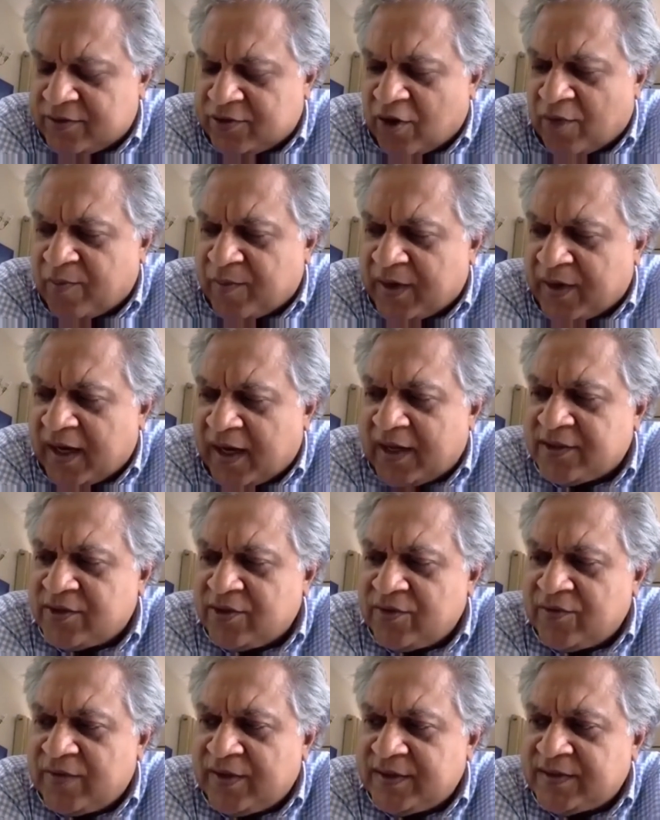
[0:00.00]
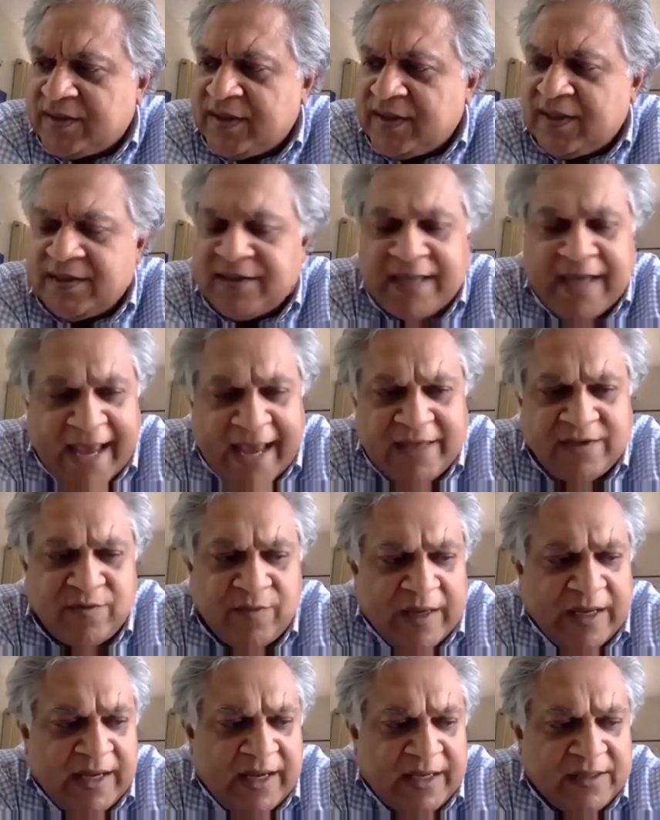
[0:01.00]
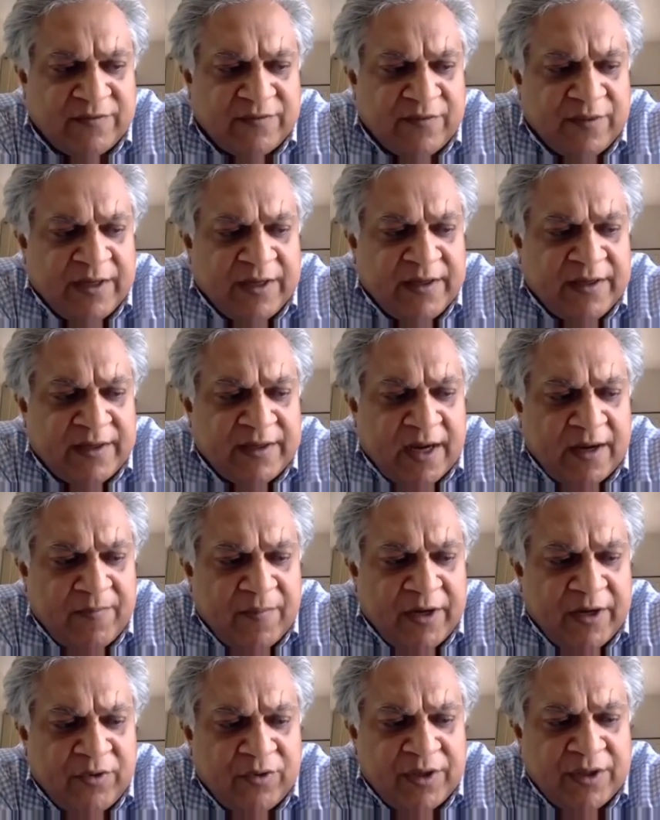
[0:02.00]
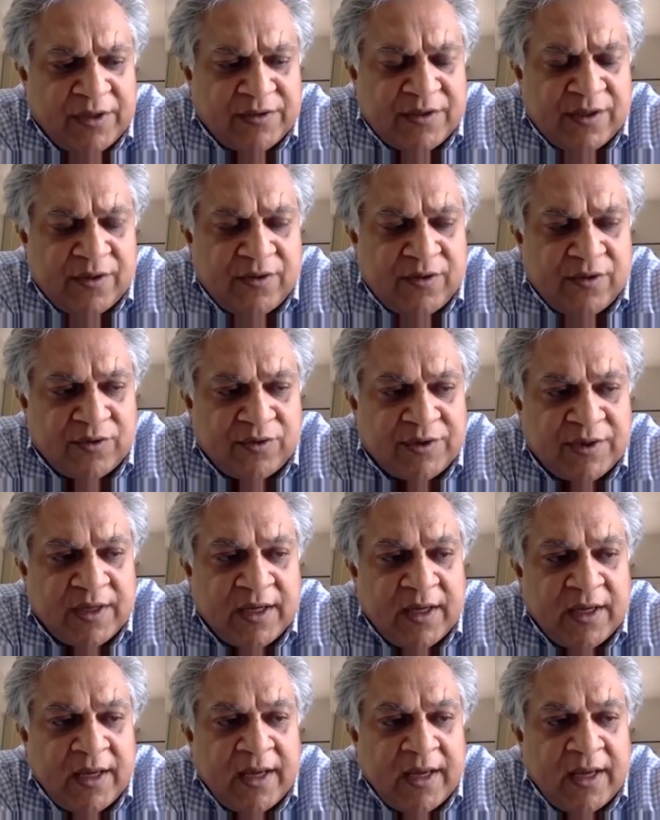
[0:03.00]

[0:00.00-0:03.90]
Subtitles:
top class universities, as well as incredibly good institutes.